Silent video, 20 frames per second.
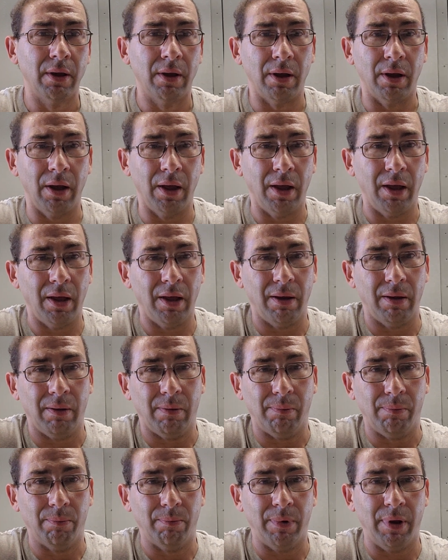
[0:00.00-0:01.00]

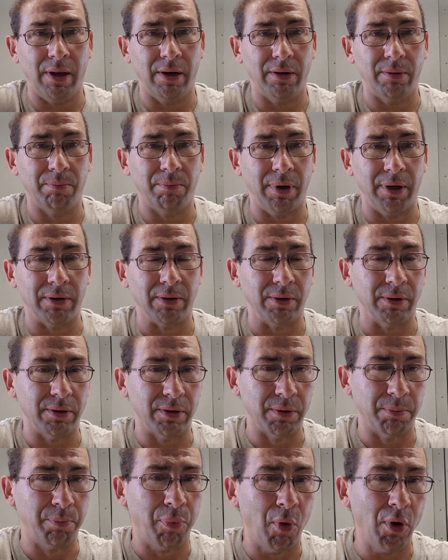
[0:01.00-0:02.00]
But
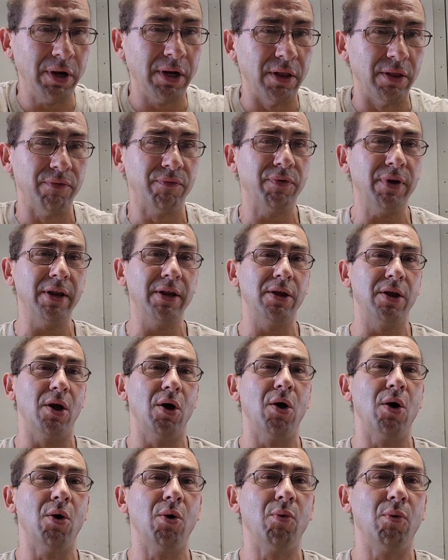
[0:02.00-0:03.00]
the point of the
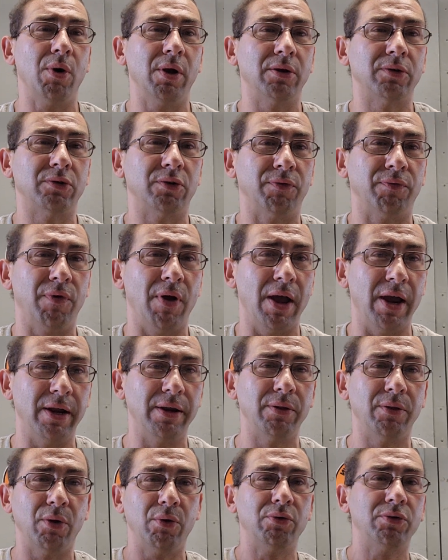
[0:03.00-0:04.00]
video was to
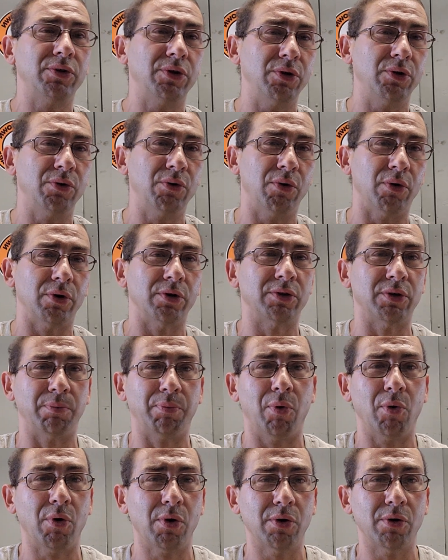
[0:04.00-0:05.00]
find those of you who are
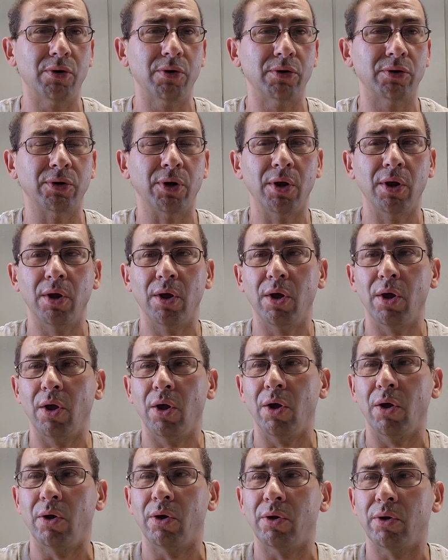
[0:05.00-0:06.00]
supporters,
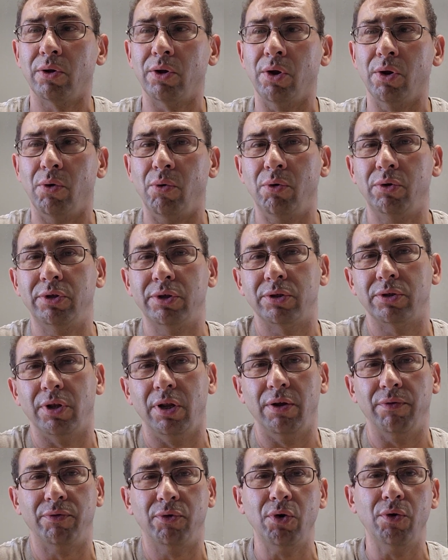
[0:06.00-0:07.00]
who just
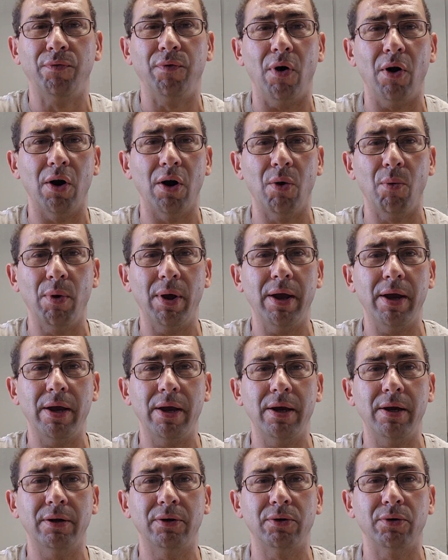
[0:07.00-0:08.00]
live too far
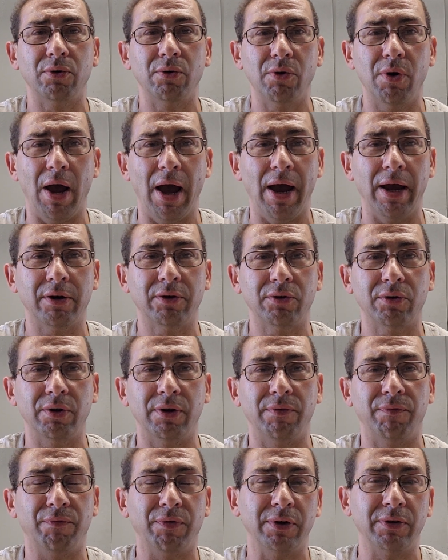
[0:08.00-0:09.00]
away to actually
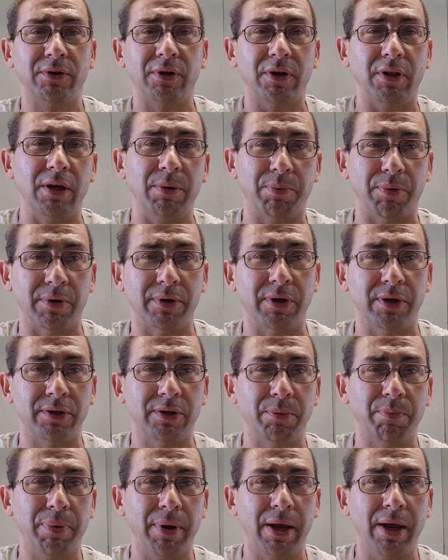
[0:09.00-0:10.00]
physically
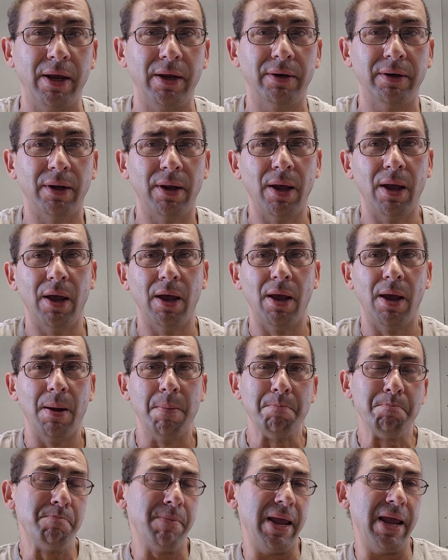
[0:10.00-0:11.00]
participate,
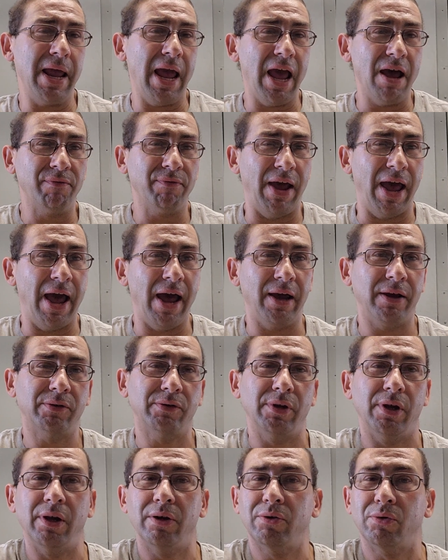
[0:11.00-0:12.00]
may have
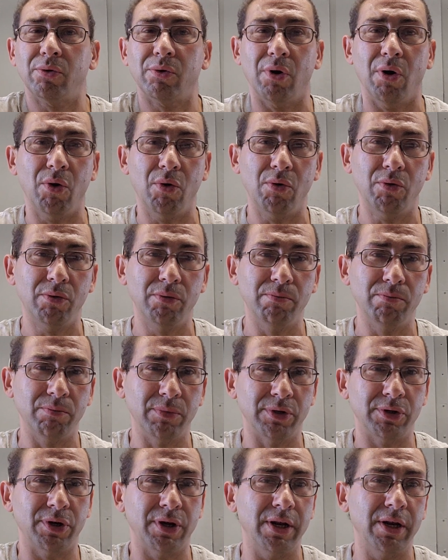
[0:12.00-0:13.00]
access or own
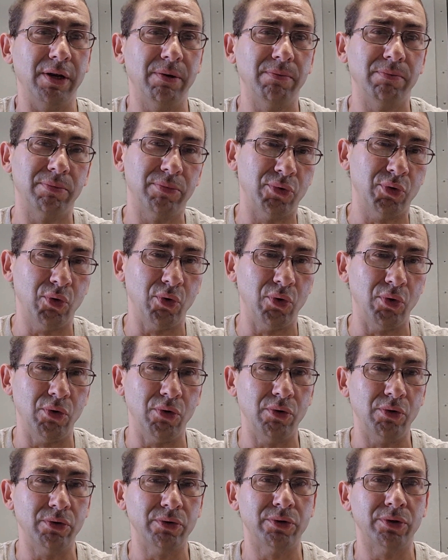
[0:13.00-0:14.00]
machine
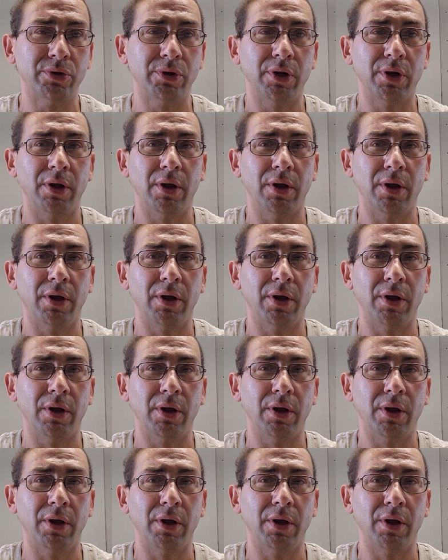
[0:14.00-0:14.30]
tools,